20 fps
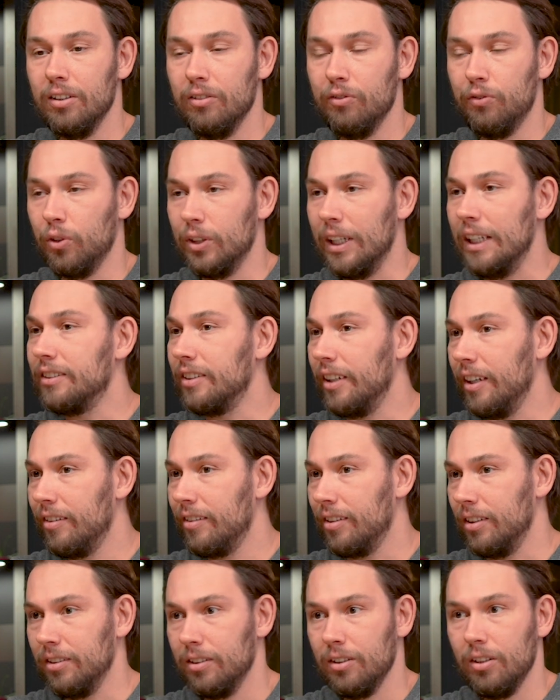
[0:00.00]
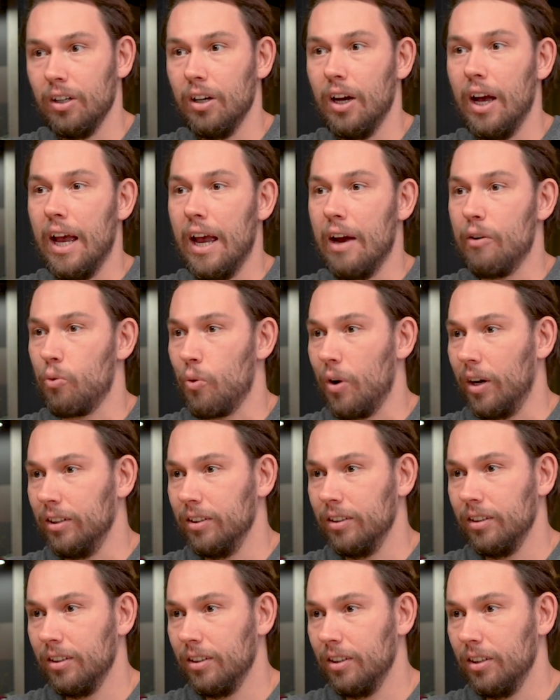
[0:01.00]
for that reason, everyone
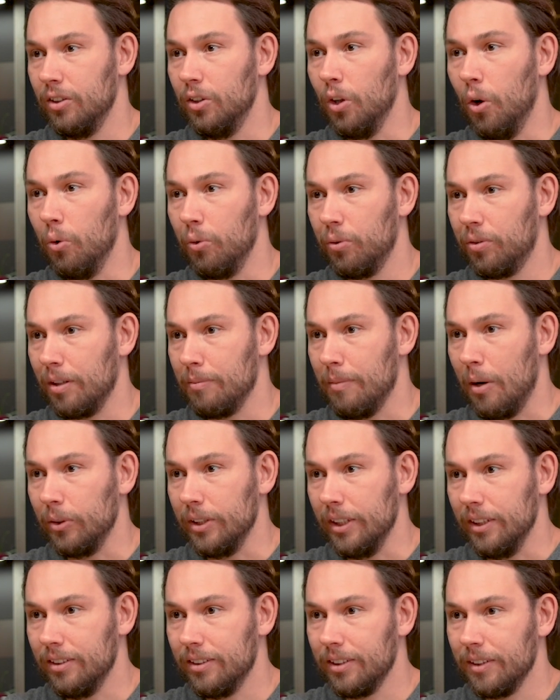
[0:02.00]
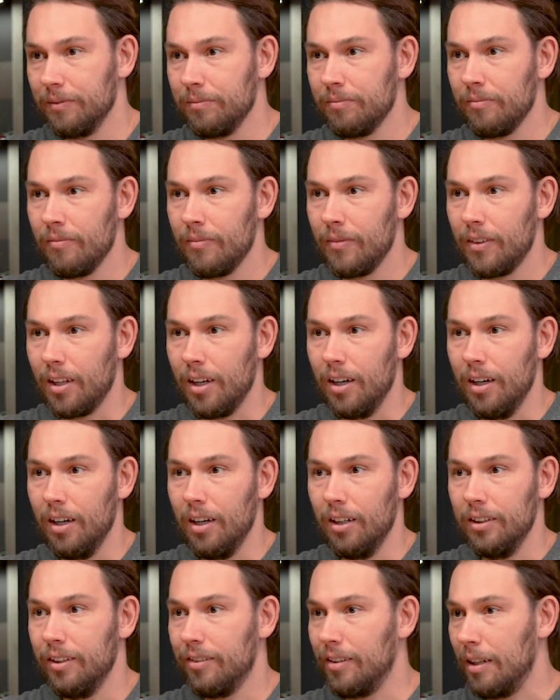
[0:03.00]
knows about it.
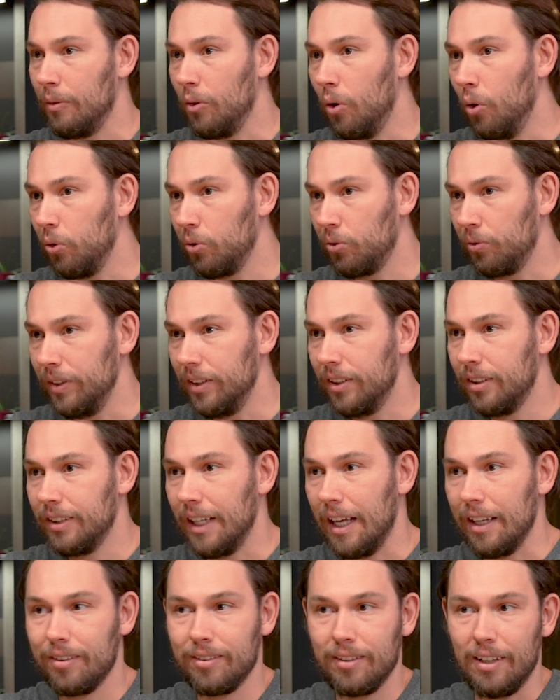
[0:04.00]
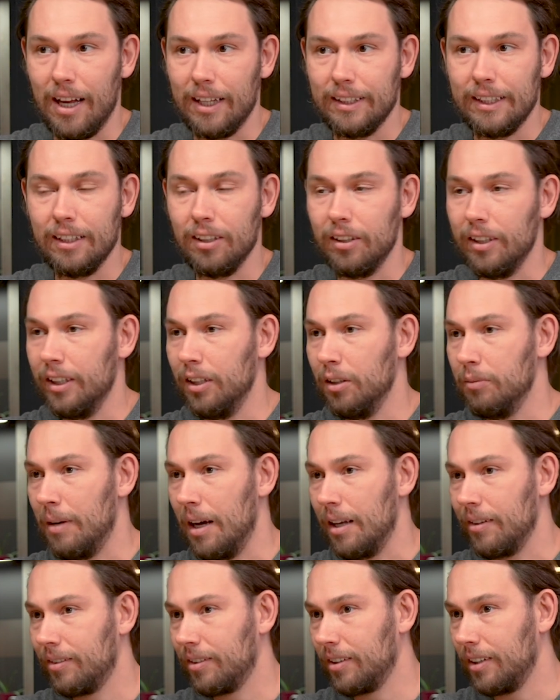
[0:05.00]
The same goes with Tesla and Elon
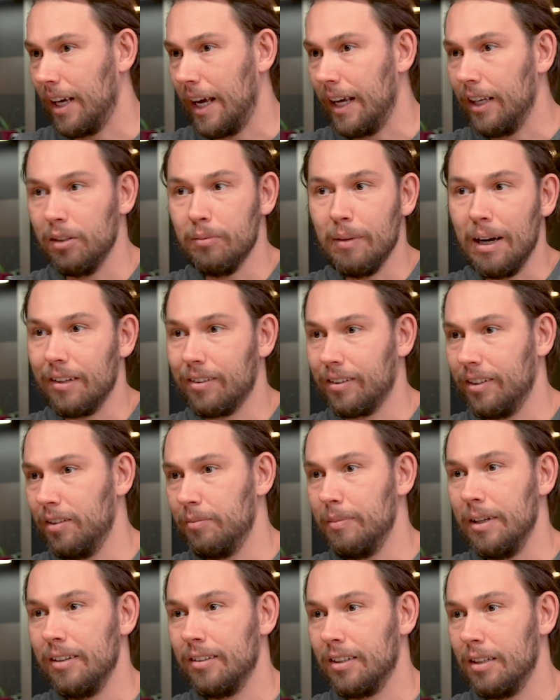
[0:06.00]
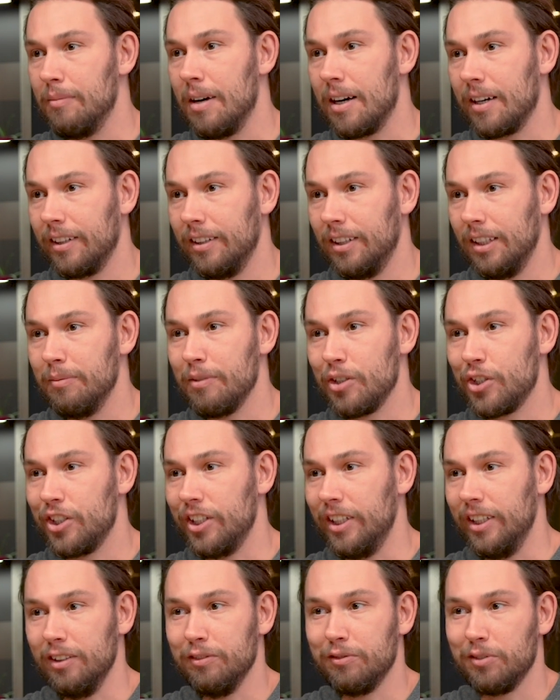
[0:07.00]
Musk. Elon Musk is basically a marketing
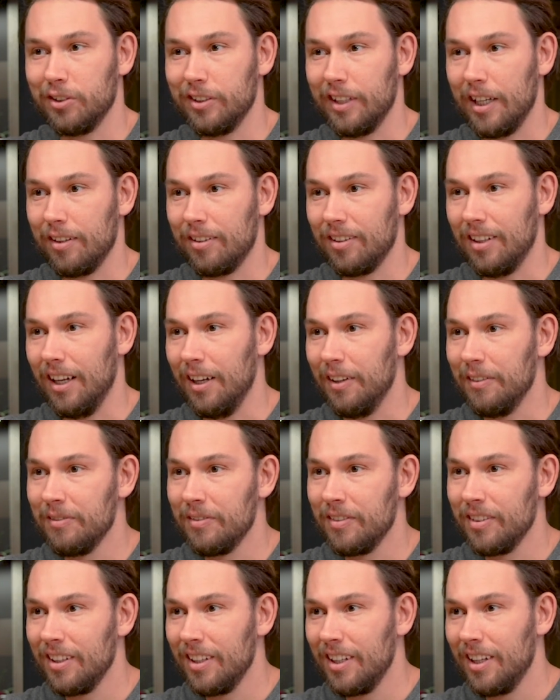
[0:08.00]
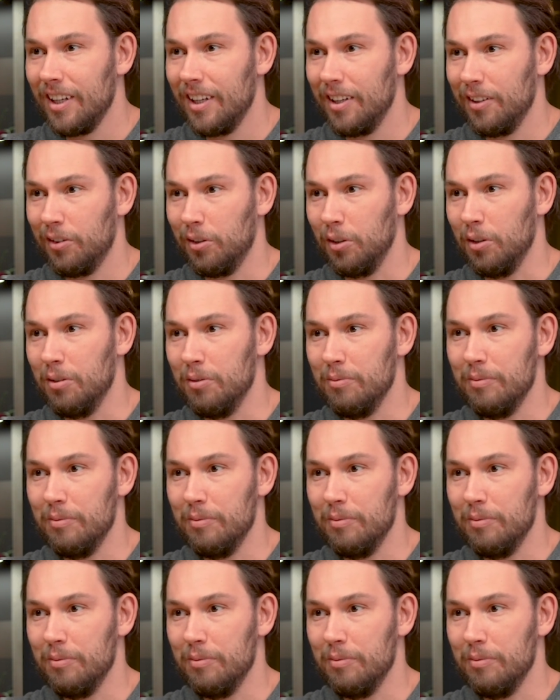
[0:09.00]
machine for Tesla. So